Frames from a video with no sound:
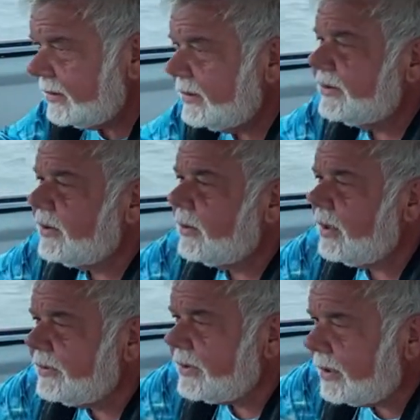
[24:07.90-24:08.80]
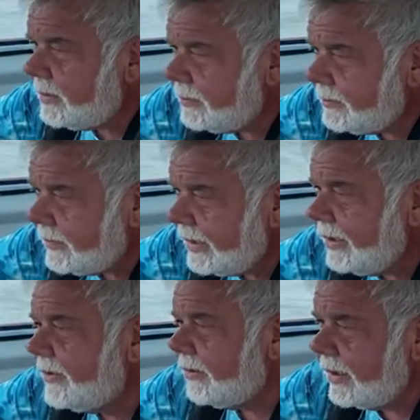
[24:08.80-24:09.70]
so close to home, and
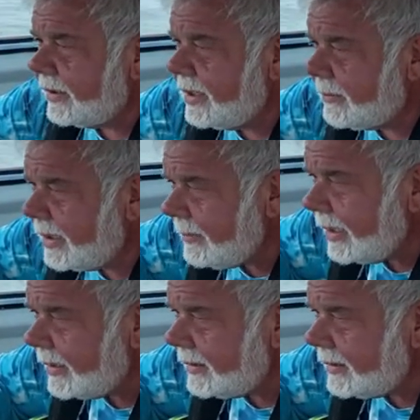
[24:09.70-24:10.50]
then turn around and come right back.